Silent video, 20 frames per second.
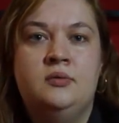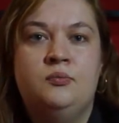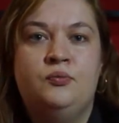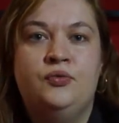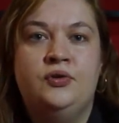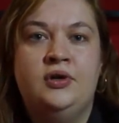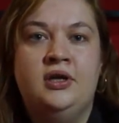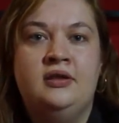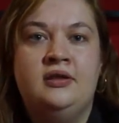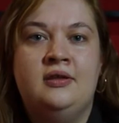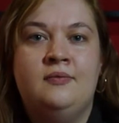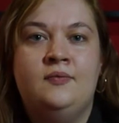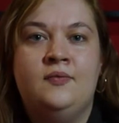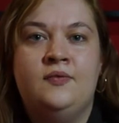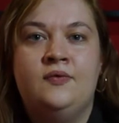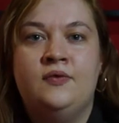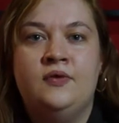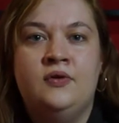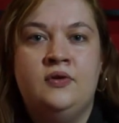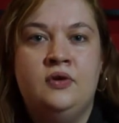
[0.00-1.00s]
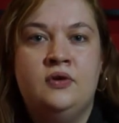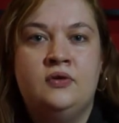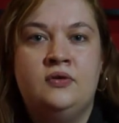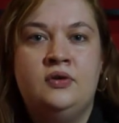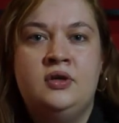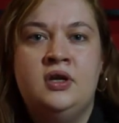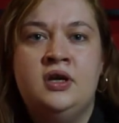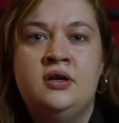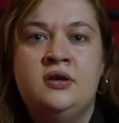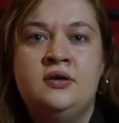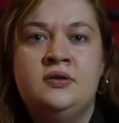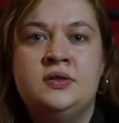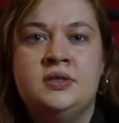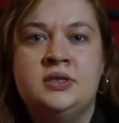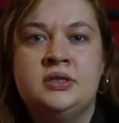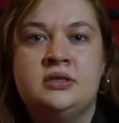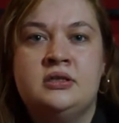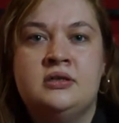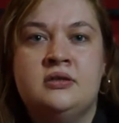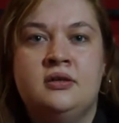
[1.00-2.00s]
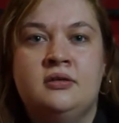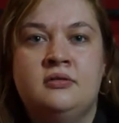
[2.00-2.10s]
Breathe in through your nose